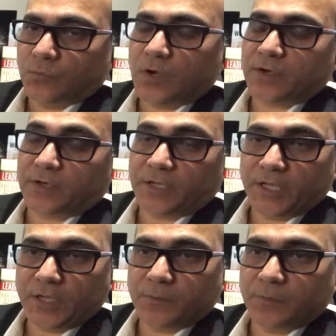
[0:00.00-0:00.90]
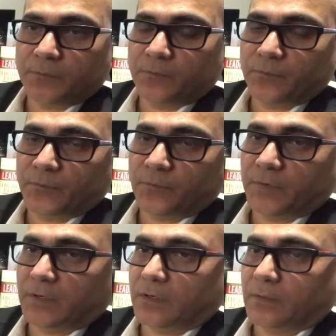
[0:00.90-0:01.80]
water came
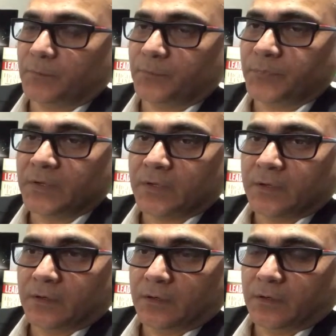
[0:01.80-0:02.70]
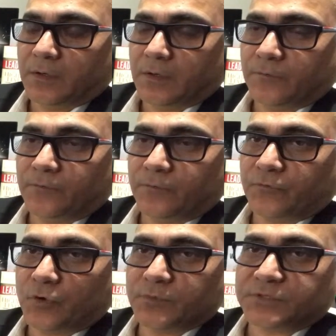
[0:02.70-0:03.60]
uh,
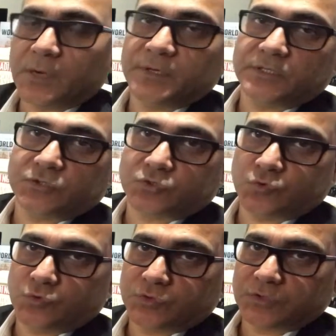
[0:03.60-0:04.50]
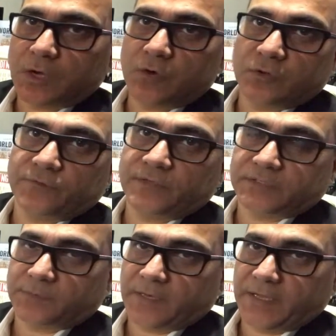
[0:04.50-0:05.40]
from some other source out of
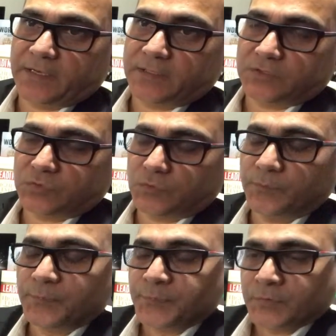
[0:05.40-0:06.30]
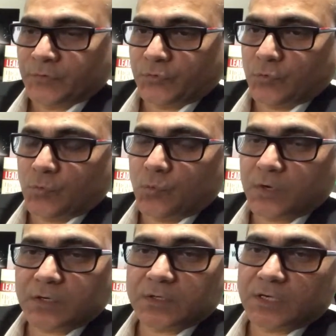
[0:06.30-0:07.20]
this planet. So
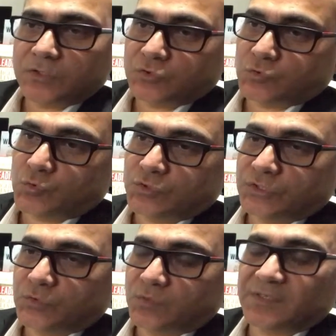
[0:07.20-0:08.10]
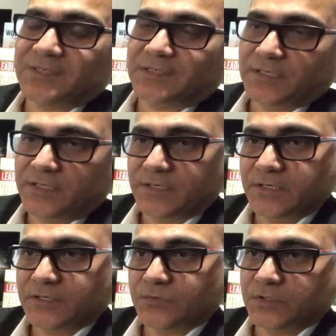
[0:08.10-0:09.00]
what are the other sources? What are the
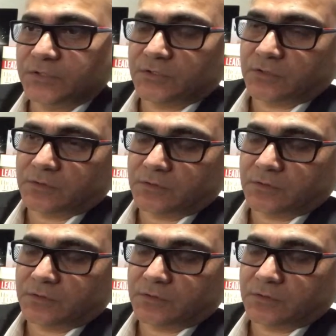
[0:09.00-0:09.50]
theories which